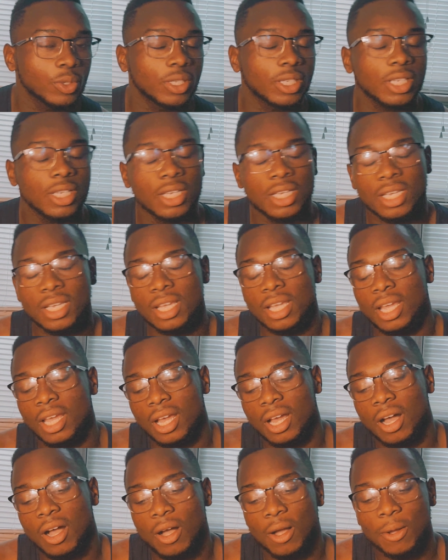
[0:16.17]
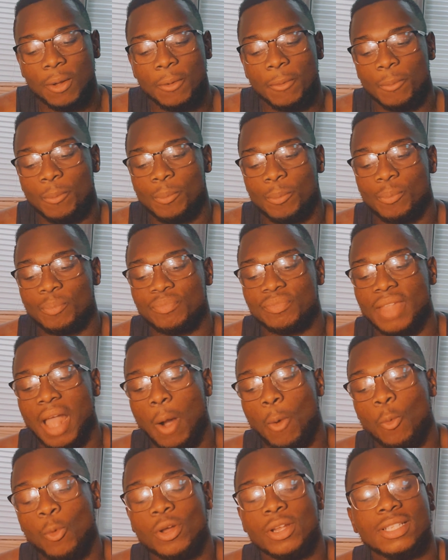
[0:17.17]
it. I
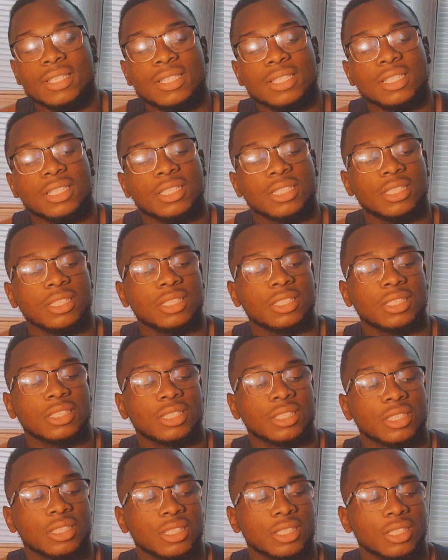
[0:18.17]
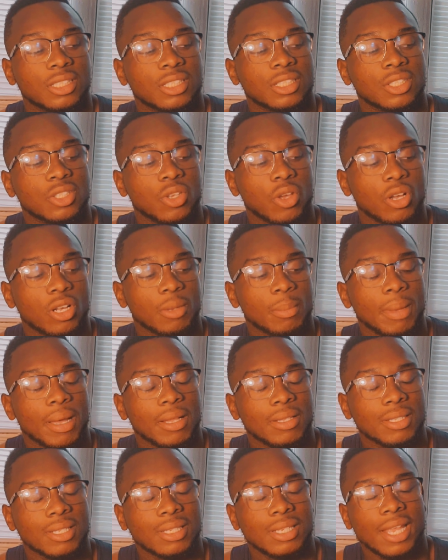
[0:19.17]
wanted to talk
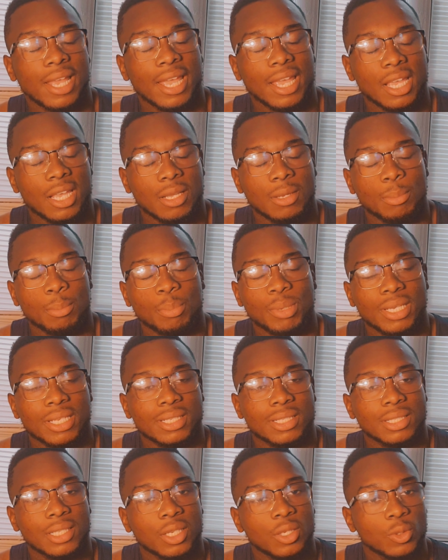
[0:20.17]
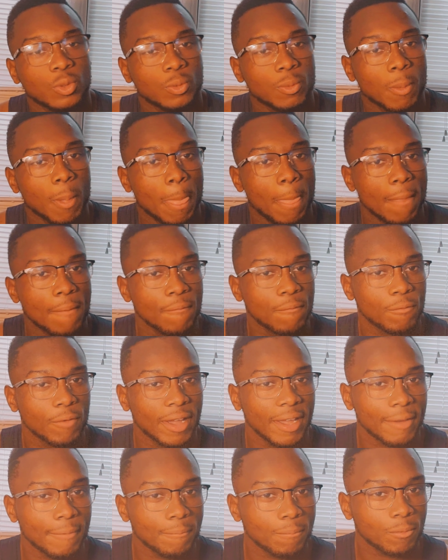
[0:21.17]
about today being single,
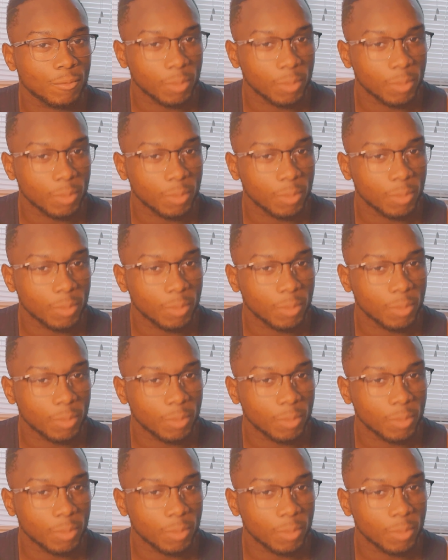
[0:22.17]
right?